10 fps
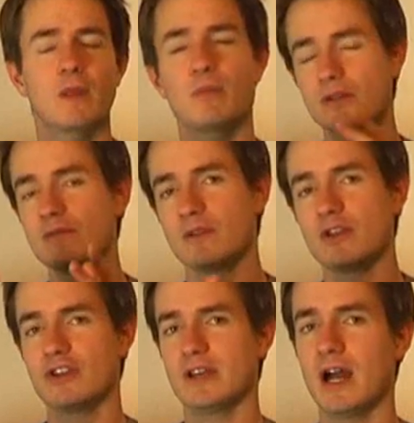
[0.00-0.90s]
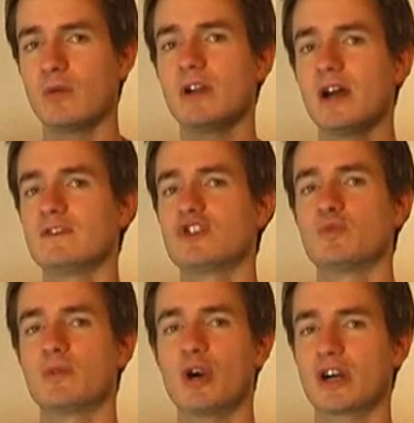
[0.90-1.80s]
But I will have the
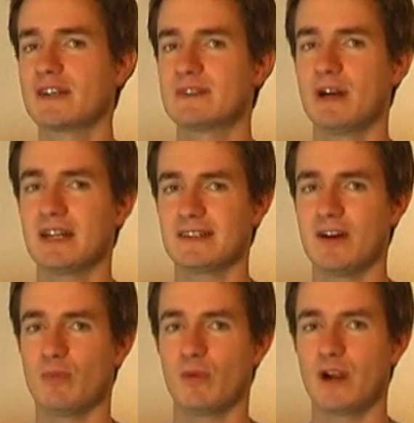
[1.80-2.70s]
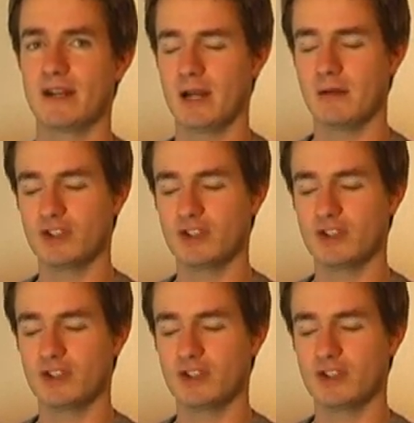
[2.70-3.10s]
supermarket as my example right now.